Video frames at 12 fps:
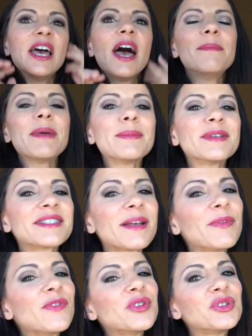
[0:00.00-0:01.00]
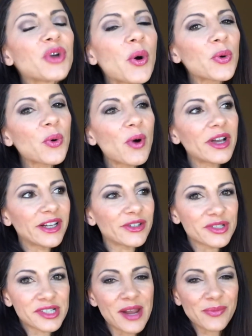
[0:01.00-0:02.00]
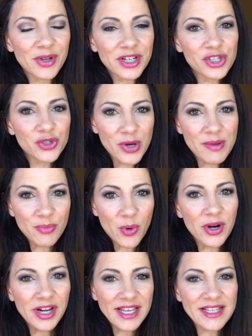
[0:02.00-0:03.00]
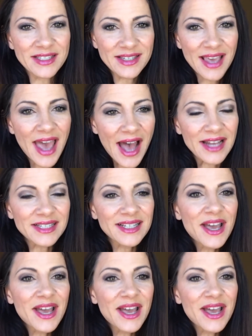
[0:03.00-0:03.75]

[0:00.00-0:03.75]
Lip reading: Maybe some of you don't quite understand what a dream board is yet,